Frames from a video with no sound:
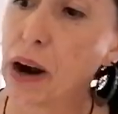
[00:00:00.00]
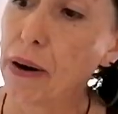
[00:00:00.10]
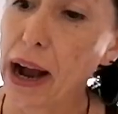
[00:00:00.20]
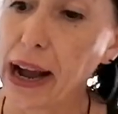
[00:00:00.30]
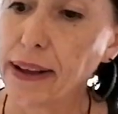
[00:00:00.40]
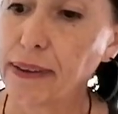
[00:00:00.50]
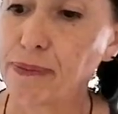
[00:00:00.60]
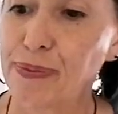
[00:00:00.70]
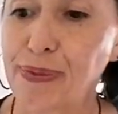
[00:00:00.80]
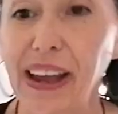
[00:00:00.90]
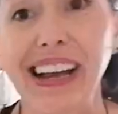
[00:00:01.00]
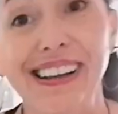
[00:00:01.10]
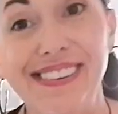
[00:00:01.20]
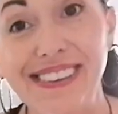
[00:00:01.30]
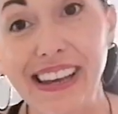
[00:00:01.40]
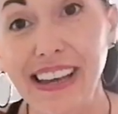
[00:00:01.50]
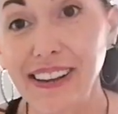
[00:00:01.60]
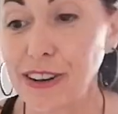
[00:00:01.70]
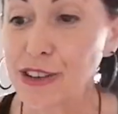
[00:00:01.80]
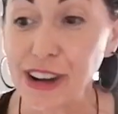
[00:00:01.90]
All right.
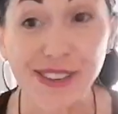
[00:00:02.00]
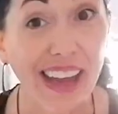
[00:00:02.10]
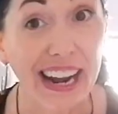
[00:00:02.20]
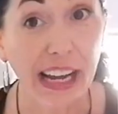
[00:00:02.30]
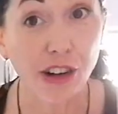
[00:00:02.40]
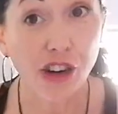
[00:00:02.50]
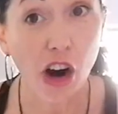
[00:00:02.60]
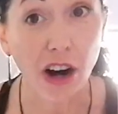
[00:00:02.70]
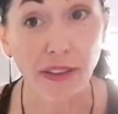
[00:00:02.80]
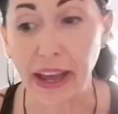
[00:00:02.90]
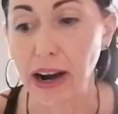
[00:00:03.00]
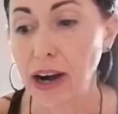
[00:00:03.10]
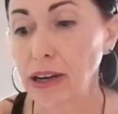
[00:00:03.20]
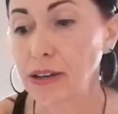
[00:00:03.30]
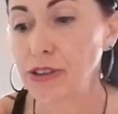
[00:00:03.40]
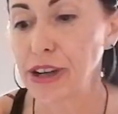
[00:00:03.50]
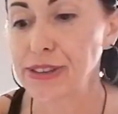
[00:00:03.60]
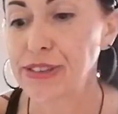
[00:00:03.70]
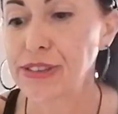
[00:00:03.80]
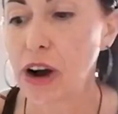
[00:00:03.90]
See, they're just getting a char there.
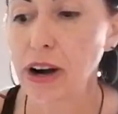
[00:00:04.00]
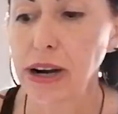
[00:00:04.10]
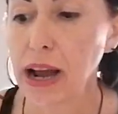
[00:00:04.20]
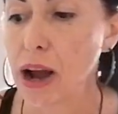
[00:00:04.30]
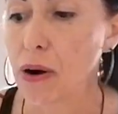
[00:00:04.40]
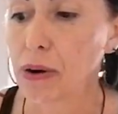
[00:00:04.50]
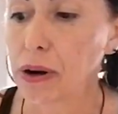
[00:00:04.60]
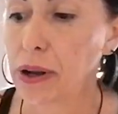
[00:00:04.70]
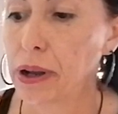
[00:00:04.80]
Just starting out.